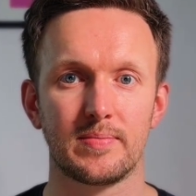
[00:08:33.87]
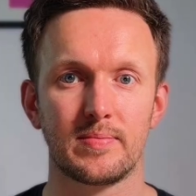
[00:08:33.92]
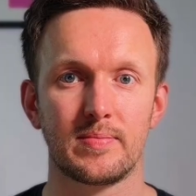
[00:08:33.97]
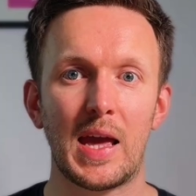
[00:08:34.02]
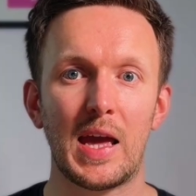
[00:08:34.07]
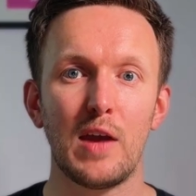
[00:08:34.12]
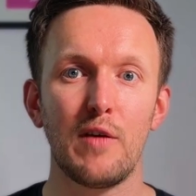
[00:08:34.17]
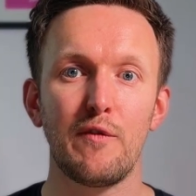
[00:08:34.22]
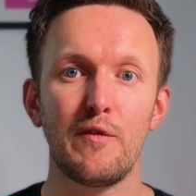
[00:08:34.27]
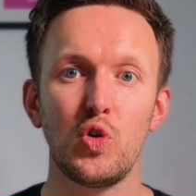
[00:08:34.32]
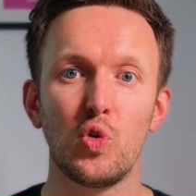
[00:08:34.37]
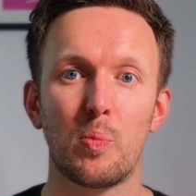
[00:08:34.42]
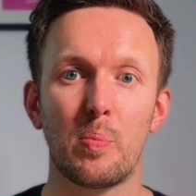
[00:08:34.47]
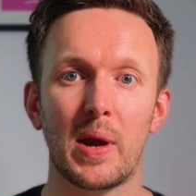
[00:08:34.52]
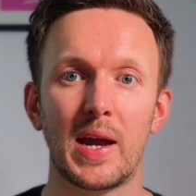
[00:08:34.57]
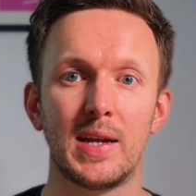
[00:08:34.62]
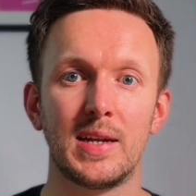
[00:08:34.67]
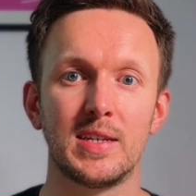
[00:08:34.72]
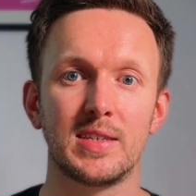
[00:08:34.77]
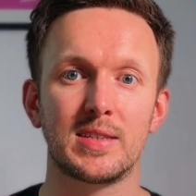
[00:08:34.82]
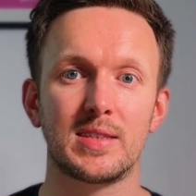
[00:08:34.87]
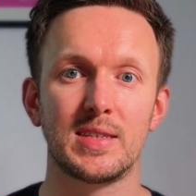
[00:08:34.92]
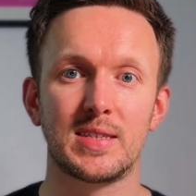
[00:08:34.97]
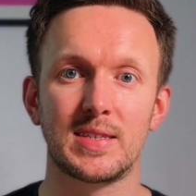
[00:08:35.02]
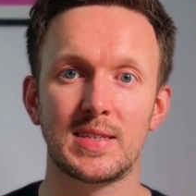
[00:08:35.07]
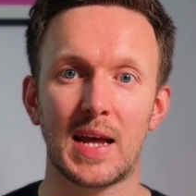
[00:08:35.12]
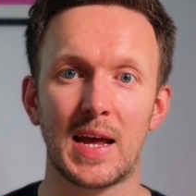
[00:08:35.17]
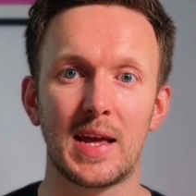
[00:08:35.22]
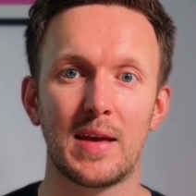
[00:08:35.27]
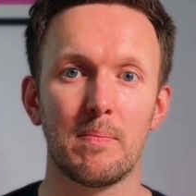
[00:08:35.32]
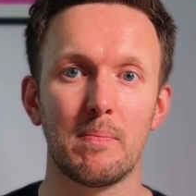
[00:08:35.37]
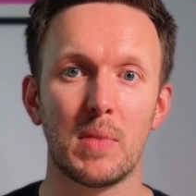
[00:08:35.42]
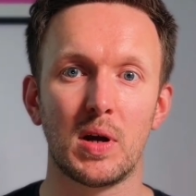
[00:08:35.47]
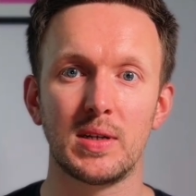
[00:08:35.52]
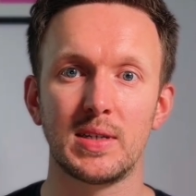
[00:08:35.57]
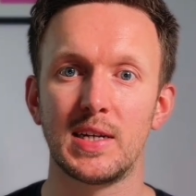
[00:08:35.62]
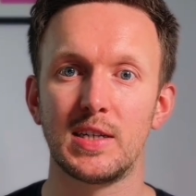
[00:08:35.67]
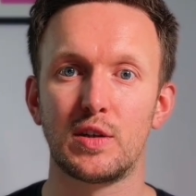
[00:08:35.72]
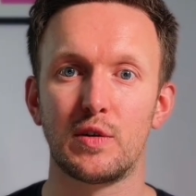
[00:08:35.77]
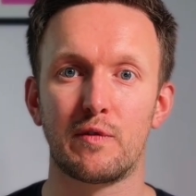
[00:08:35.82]
If your pain is the same
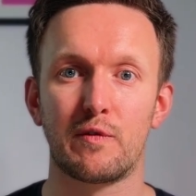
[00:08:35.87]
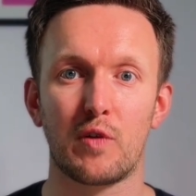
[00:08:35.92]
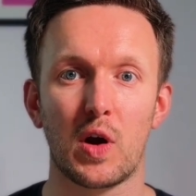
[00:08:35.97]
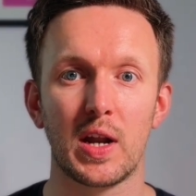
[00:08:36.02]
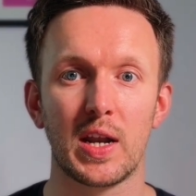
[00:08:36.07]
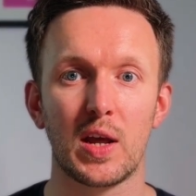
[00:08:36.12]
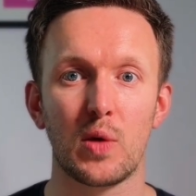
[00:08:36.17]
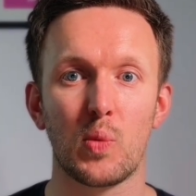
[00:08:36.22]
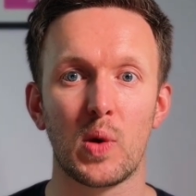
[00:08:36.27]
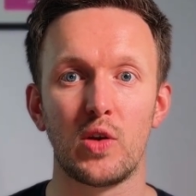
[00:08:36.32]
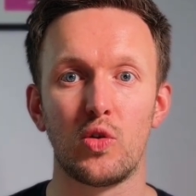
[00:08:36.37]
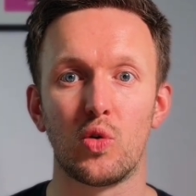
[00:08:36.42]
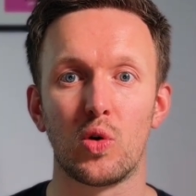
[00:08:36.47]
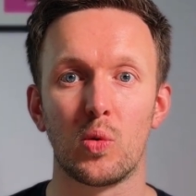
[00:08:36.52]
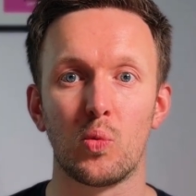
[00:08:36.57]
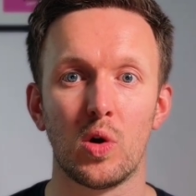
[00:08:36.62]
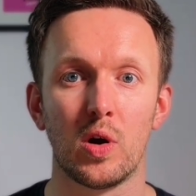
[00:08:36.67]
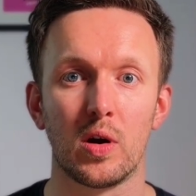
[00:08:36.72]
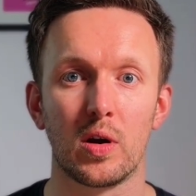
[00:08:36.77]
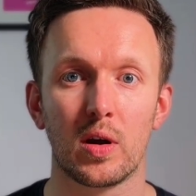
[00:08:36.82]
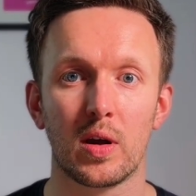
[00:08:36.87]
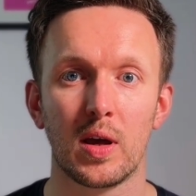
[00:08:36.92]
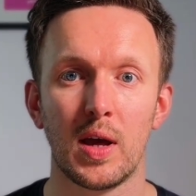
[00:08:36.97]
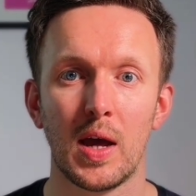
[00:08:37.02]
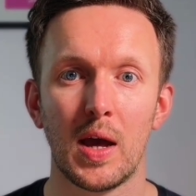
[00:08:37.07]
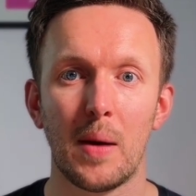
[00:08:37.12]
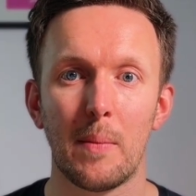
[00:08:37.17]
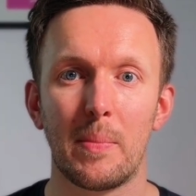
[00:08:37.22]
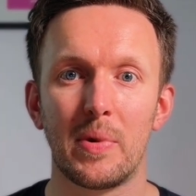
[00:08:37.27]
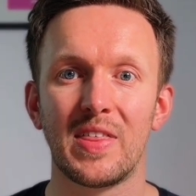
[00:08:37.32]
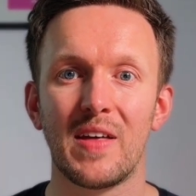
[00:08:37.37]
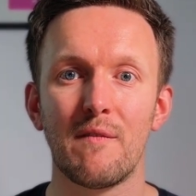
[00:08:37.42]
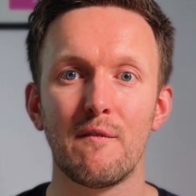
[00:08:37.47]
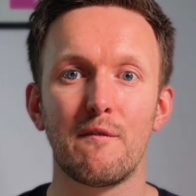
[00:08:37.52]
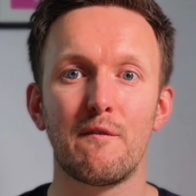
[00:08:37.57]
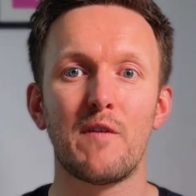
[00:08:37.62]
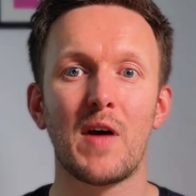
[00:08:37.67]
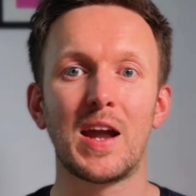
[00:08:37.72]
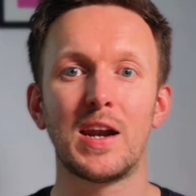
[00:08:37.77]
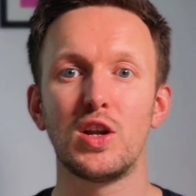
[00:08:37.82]
Monday to Friday when you're at work, but then
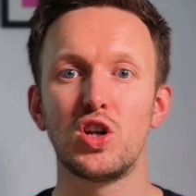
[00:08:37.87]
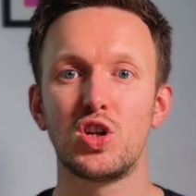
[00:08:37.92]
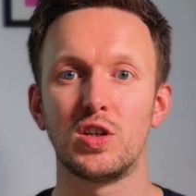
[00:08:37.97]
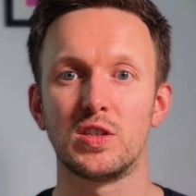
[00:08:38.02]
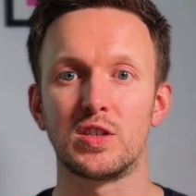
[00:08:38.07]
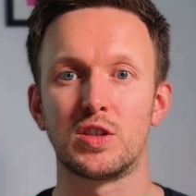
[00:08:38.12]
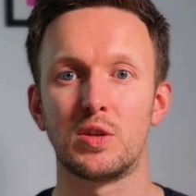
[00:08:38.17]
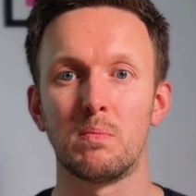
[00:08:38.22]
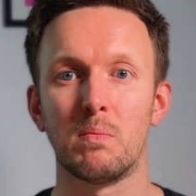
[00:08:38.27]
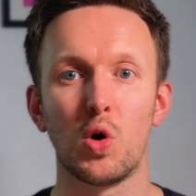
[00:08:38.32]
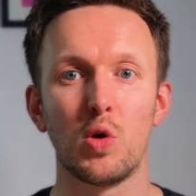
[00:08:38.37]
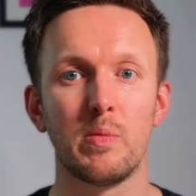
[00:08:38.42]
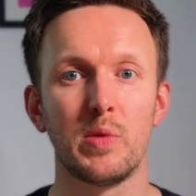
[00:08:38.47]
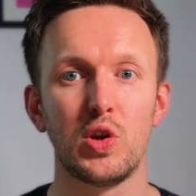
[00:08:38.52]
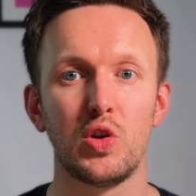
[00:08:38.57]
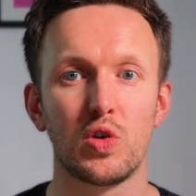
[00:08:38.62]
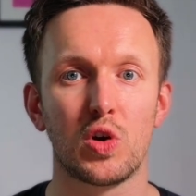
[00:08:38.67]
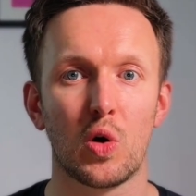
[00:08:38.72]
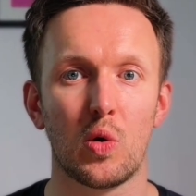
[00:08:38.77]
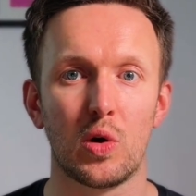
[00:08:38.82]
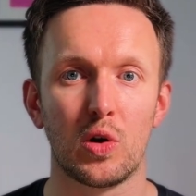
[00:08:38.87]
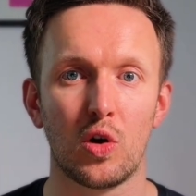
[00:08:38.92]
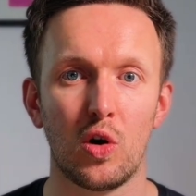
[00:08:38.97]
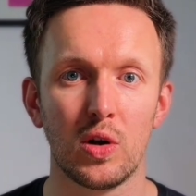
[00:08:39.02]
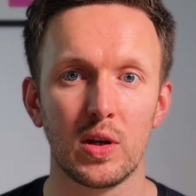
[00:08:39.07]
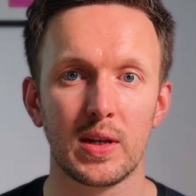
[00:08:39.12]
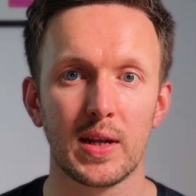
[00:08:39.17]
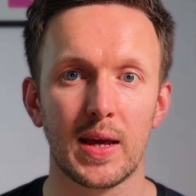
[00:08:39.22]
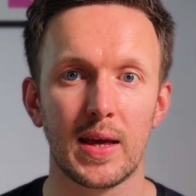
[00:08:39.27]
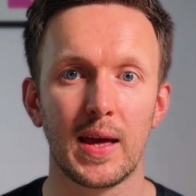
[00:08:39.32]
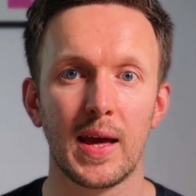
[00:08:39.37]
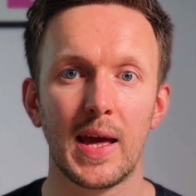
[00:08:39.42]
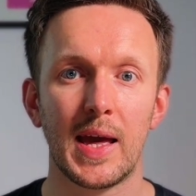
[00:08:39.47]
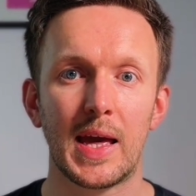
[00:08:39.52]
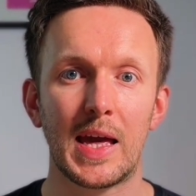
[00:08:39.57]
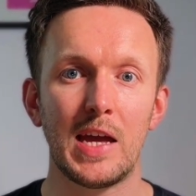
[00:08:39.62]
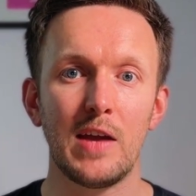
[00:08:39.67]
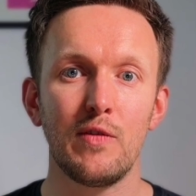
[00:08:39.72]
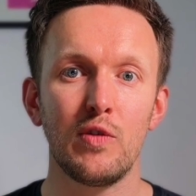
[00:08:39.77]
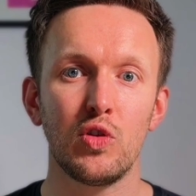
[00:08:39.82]
vanishes the moment you go on holiday,
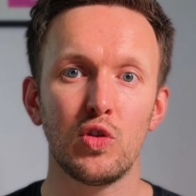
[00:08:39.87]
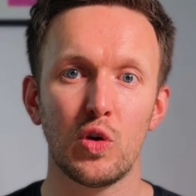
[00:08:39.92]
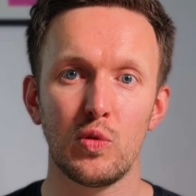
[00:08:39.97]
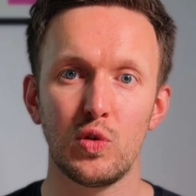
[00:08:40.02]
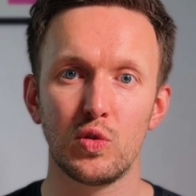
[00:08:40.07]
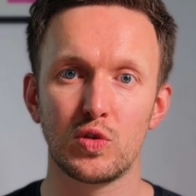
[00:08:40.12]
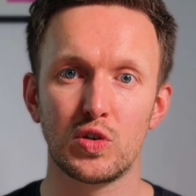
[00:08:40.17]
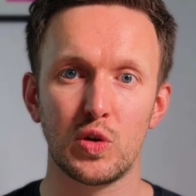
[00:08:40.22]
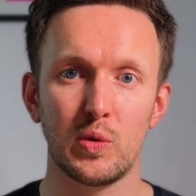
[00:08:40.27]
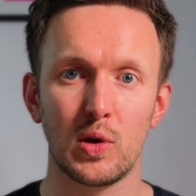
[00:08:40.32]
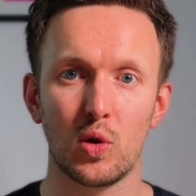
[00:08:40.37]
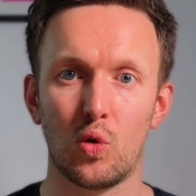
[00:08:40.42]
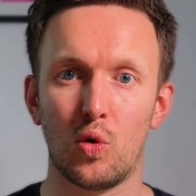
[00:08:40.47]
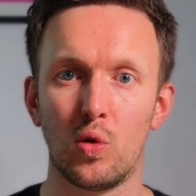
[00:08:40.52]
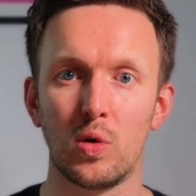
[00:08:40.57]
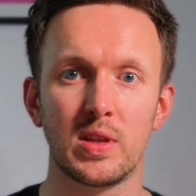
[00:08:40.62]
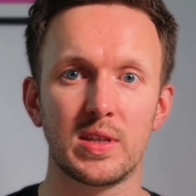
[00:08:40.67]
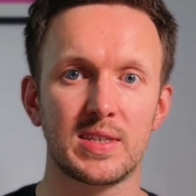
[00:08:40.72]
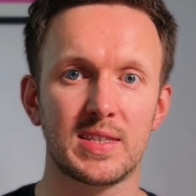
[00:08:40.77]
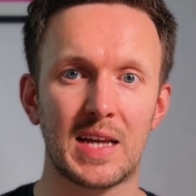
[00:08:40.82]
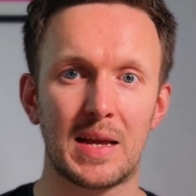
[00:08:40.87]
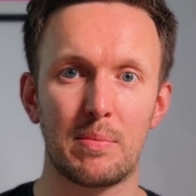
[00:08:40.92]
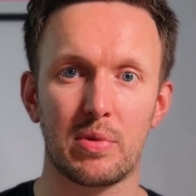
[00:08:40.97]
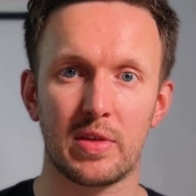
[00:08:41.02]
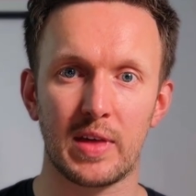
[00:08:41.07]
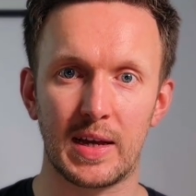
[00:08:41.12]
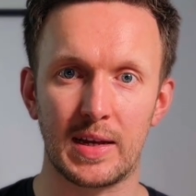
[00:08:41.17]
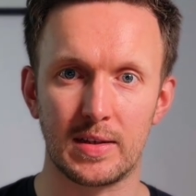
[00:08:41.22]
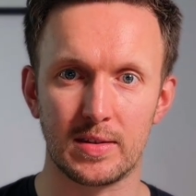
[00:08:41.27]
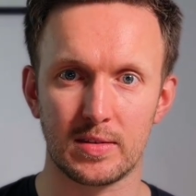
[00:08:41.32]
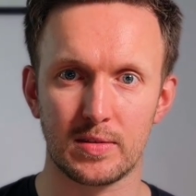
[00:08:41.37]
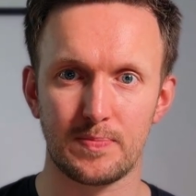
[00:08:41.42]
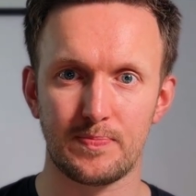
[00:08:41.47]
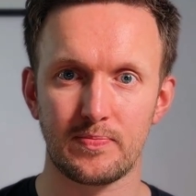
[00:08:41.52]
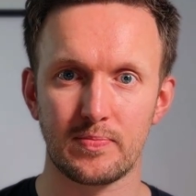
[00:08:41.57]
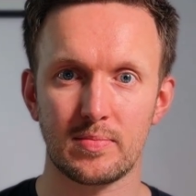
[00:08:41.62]
even though you're doing all of the same things.